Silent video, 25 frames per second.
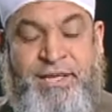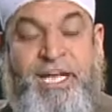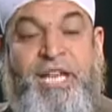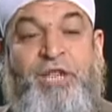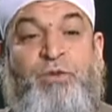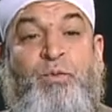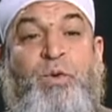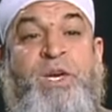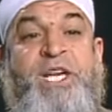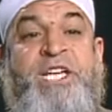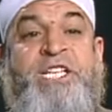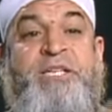
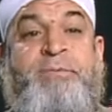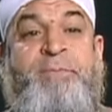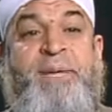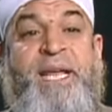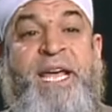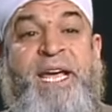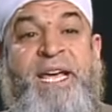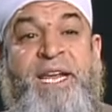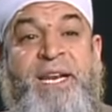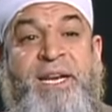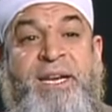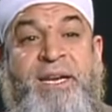that will
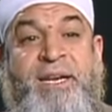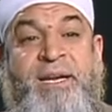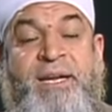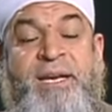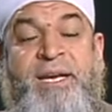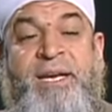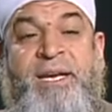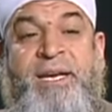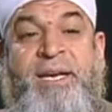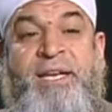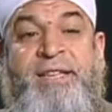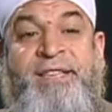explain
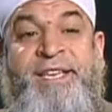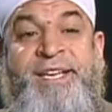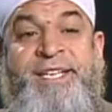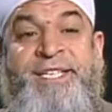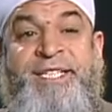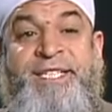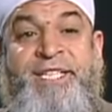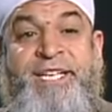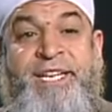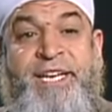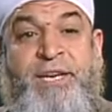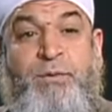
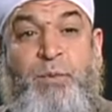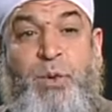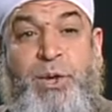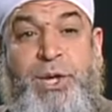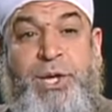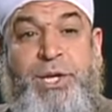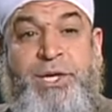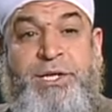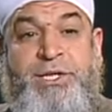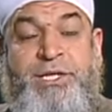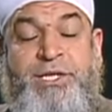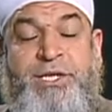these three
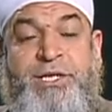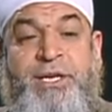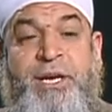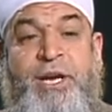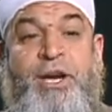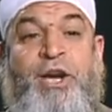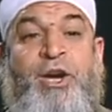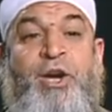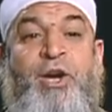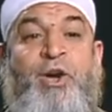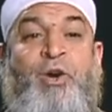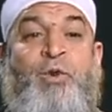words
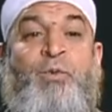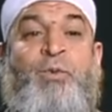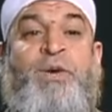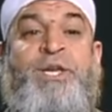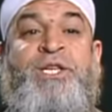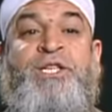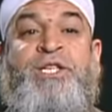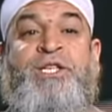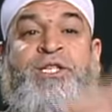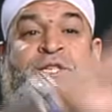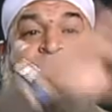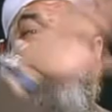
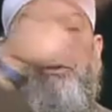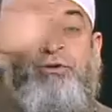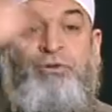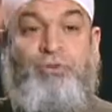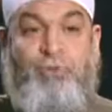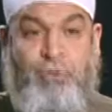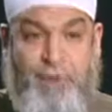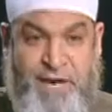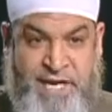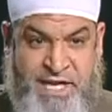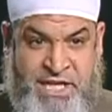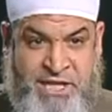which
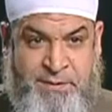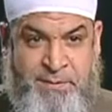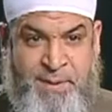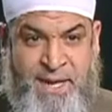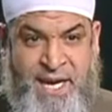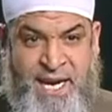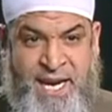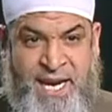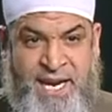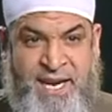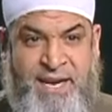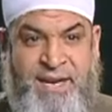do
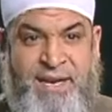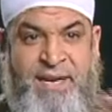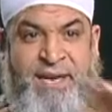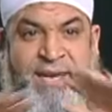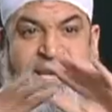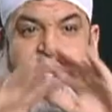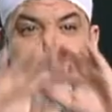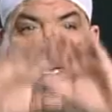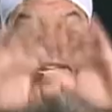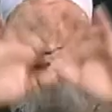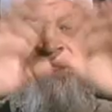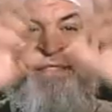explain
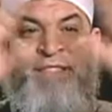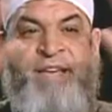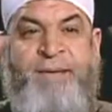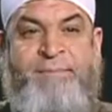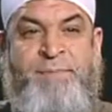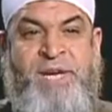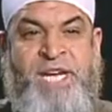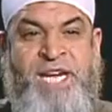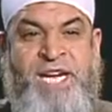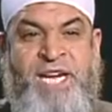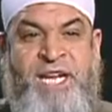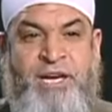
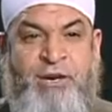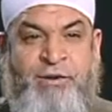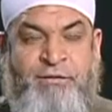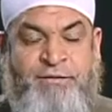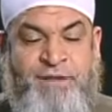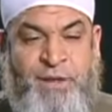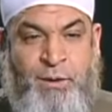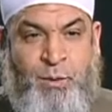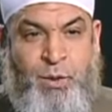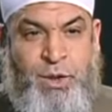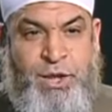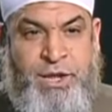the meaning
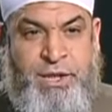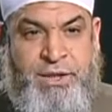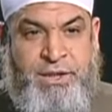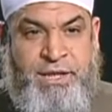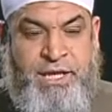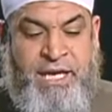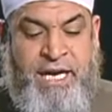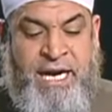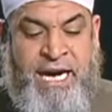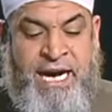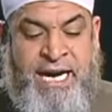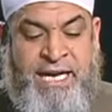of the
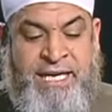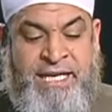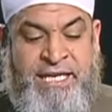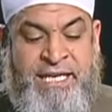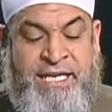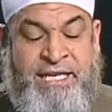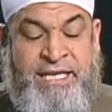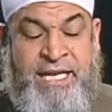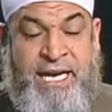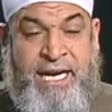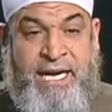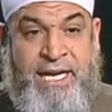word
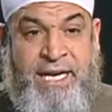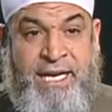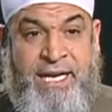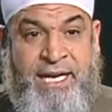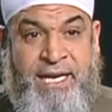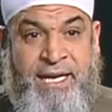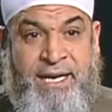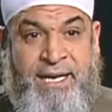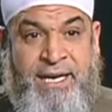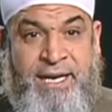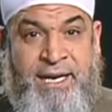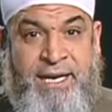aqidah.
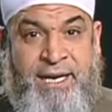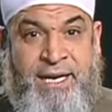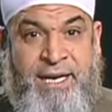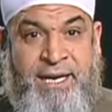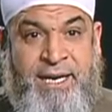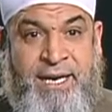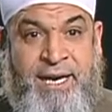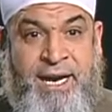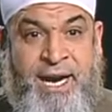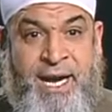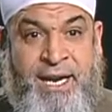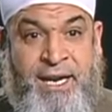
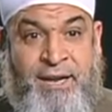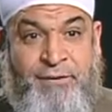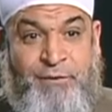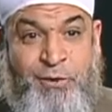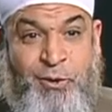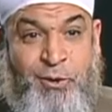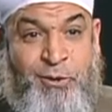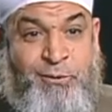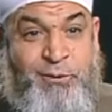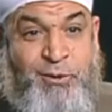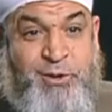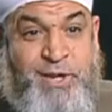I love
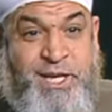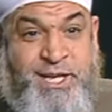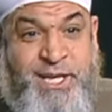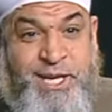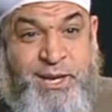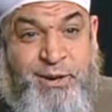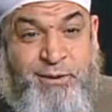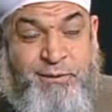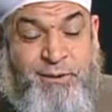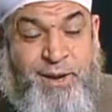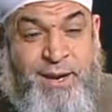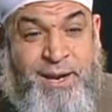you all for the
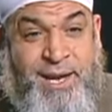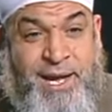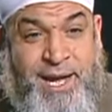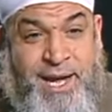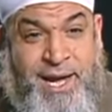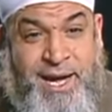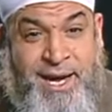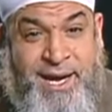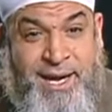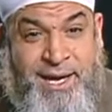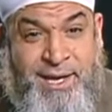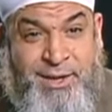sake of
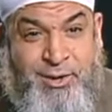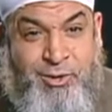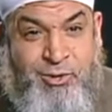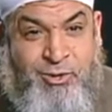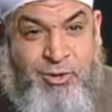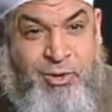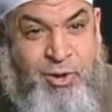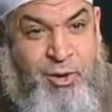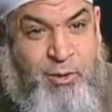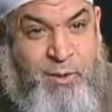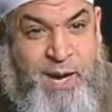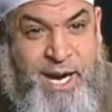Allah.
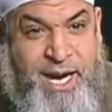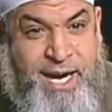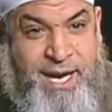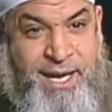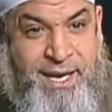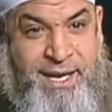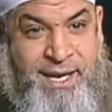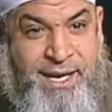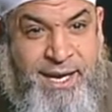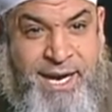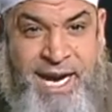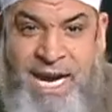Don't go
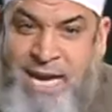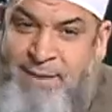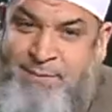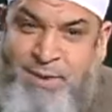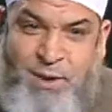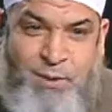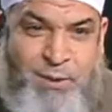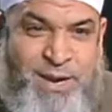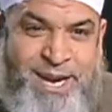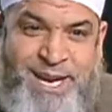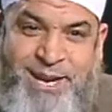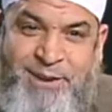away. I'll
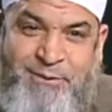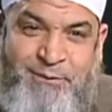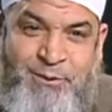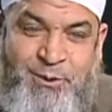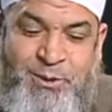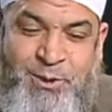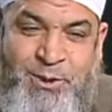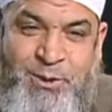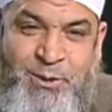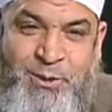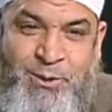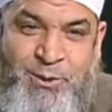be waiting
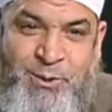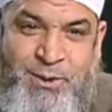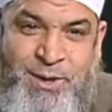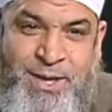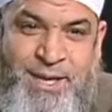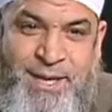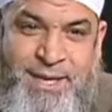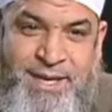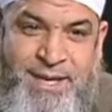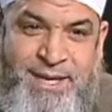for you.